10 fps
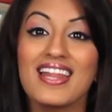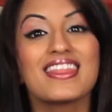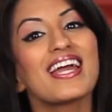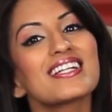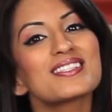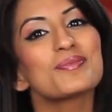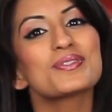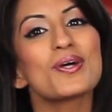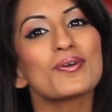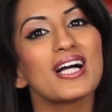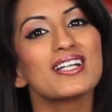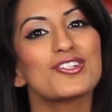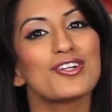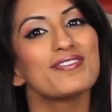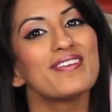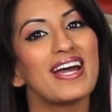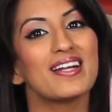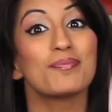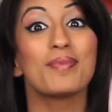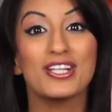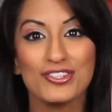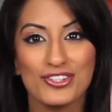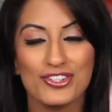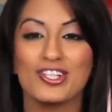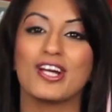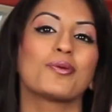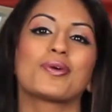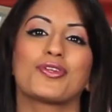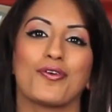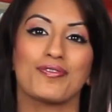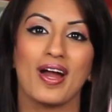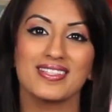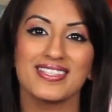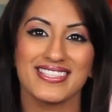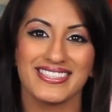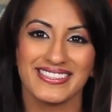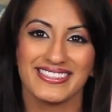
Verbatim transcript: Thanks, I'm so glad you're a fan. Make sure you share it with your friends.